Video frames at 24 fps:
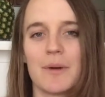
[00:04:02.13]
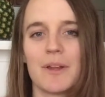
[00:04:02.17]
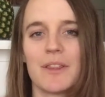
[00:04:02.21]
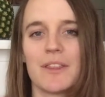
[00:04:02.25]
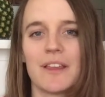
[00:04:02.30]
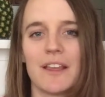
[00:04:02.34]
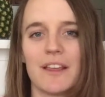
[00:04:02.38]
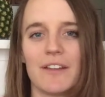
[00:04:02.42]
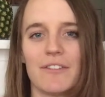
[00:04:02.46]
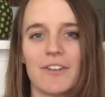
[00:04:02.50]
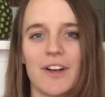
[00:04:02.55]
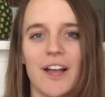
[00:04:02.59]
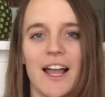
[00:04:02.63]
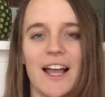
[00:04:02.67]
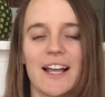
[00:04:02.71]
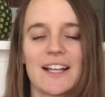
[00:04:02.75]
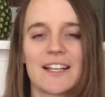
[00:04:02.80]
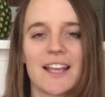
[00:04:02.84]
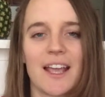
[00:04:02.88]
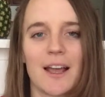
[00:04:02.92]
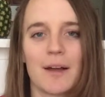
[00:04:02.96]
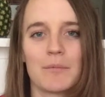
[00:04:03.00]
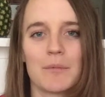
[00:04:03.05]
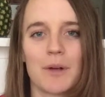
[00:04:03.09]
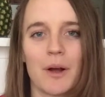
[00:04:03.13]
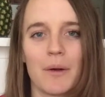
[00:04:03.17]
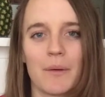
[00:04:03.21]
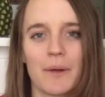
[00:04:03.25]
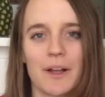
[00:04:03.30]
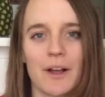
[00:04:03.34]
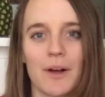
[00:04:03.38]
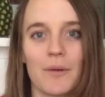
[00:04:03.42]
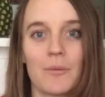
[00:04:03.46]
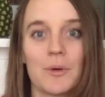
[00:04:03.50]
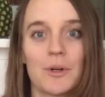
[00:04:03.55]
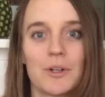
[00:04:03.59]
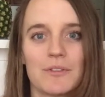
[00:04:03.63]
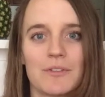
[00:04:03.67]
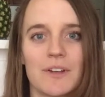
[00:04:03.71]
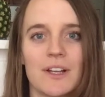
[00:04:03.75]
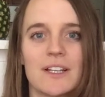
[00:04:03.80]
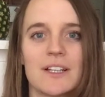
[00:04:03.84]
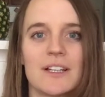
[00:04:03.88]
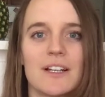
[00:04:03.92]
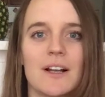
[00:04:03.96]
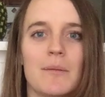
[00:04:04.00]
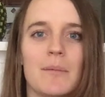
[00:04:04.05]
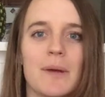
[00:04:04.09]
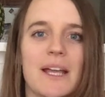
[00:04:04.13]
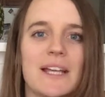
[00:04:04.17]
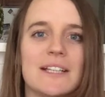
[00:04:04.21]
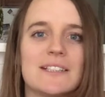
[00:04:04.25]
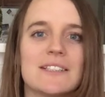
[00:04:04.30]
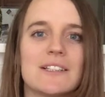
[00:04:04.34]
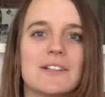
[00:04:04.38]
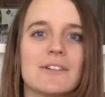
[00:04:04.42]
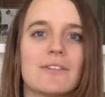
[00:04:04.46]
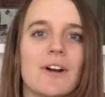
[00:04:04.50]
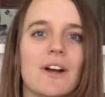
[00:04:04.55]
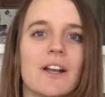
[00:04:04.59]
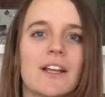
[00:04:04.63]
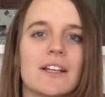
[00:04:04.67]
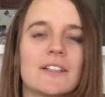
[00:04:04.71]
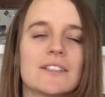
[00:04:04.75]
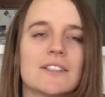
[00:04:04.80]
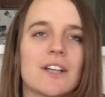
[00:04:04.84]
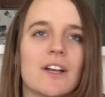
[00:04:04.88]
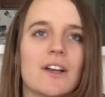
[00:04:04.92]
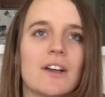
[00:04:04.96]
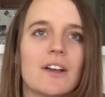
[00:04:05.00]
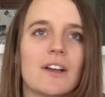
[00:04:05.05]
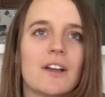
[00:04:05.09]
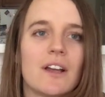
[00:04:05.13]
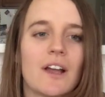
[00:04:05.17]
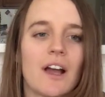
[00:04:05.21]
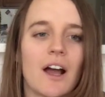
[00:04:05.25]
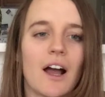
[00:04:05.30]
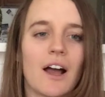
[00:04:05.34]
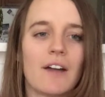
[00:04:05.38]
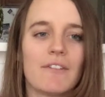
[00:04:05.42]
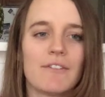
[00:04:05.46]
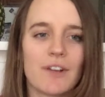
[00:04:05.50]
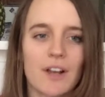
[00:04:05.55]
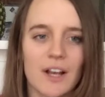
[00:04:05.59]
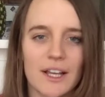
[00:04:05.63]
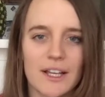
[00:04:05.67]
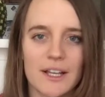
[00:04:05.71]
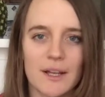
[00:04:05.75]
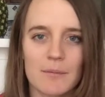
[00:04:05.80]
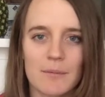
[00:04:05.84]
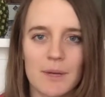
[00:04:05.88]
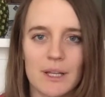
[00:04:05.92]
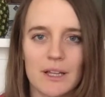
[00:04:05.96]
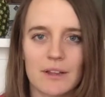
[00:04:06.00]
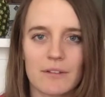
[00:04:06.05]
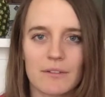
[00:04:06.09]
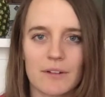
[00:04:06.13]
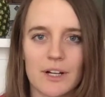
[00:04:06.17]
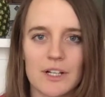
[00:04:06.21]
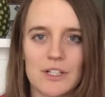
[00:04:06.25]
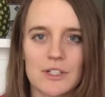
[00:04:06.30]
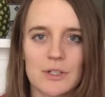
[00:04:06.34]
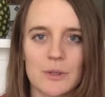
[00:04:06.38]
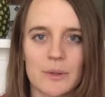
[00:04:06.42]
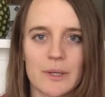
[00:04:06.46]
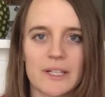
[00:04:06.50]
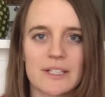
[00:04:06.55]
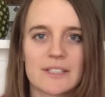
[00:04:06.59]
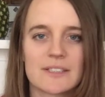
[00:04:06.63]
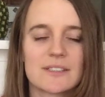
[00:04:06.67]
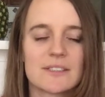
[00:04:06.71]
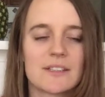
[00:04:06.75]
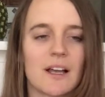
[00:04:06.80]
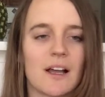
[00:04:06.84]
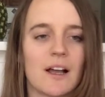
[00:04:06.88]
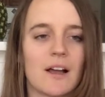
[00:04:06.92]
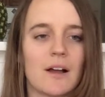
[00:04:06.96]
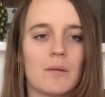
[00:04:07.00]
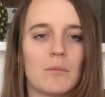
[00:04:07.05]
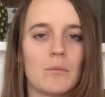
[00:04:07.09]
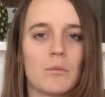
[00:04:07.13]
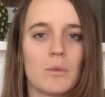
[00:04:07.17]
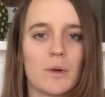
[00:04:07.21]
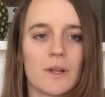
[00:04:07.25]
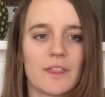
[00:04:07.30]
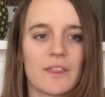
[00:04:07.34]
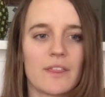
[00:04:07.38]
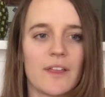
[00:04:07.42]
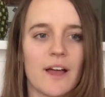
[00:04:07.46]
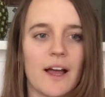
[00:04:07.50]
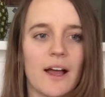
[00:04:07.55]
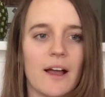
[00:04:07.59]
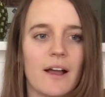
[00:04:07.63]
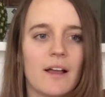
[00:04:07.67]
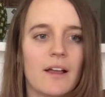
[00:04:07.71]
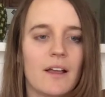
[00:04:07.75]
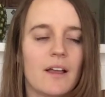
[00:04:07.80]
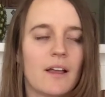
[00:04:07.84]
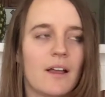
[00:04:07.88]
I think if I had kept going, I would have ended up hating running. So I feel like I made the right choice with that.